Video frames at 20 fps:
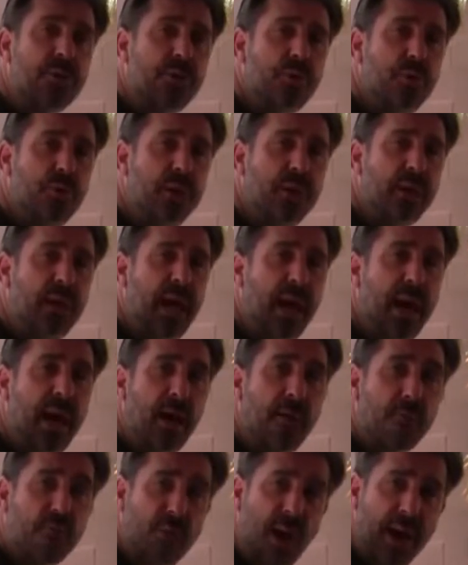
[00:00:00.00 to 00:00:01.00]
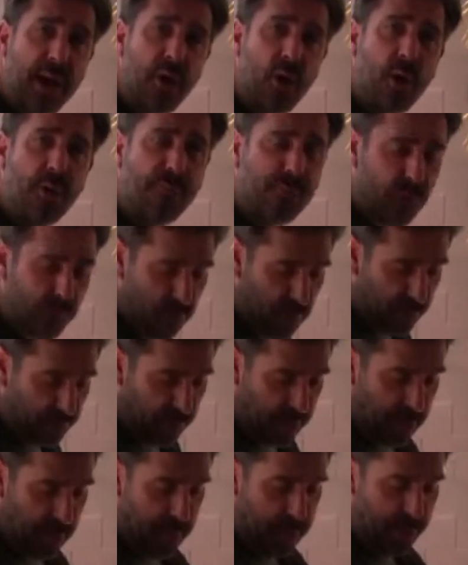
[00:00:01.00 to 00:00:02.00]
to the right off the rib
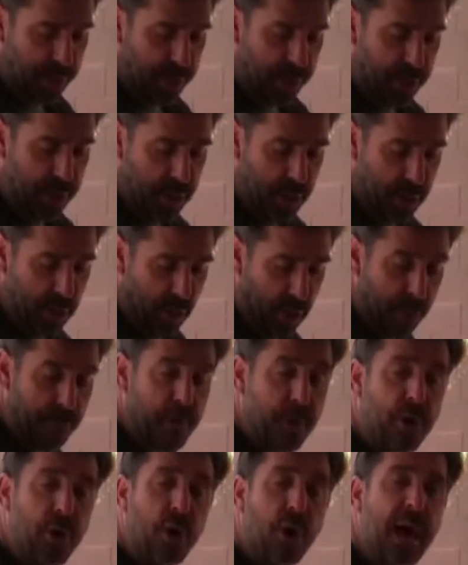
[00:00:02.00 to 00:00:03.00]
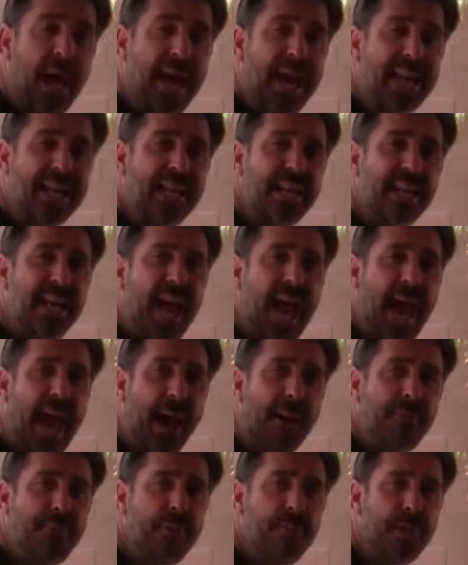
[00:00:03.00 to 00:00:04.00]
cage, put our hand in the
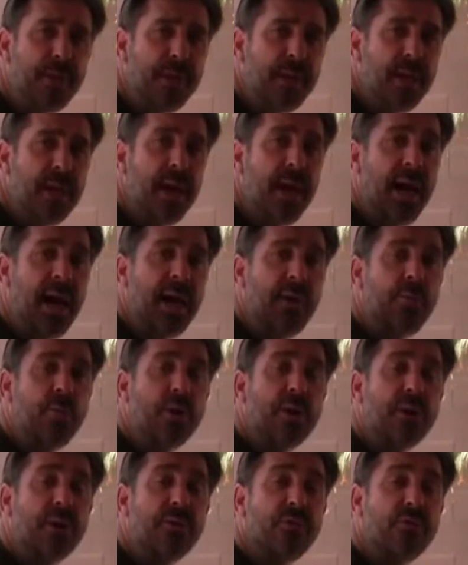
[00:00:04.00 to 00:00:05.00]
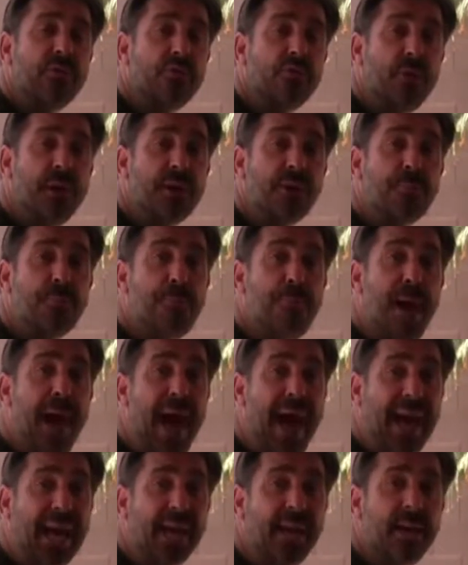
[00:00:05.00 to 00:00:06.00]
abdomen, and we're gonna stretch
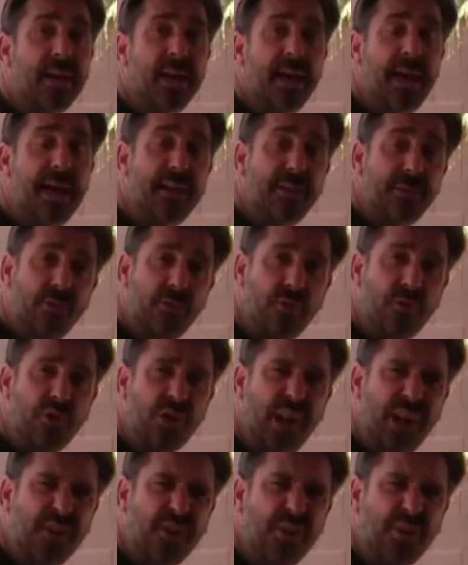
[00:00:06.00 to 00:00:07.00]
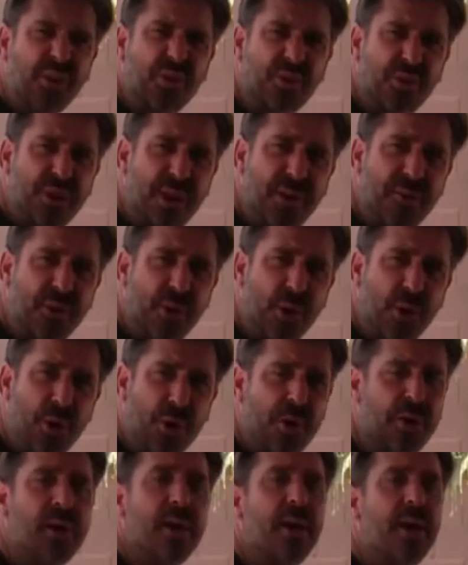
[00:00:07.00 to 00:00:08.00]
back. And this is gentle, it should never
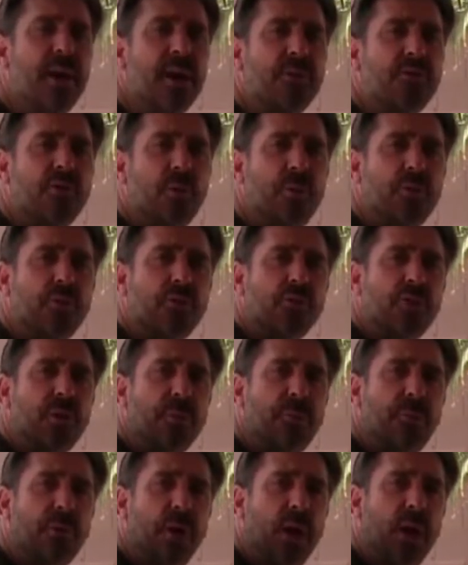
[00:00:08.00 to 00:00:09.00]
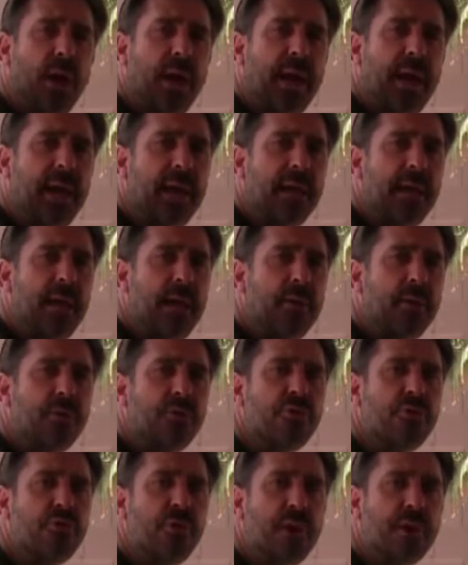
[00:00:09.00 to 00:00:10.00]
hurt. So we're just gonna put our hand there and
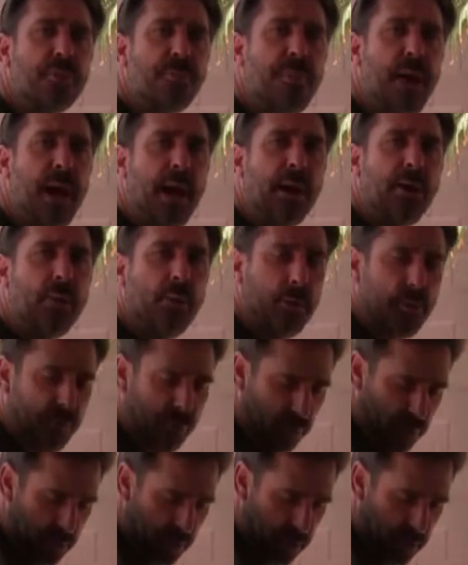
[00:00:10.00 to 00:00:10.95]
stretch backwards.